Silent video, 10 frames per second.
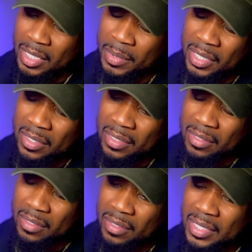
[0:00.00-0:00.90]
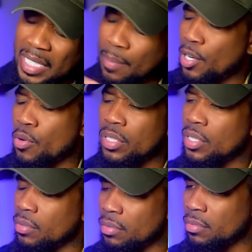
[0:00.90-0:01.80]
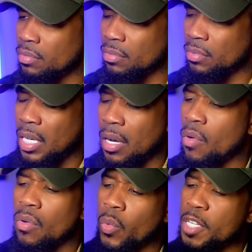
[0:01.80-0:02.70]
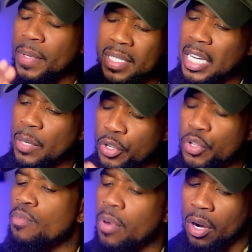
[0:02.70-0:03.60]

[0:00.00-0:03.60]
You know what I mean? That bar was cute. I don't wanna waste my time with cute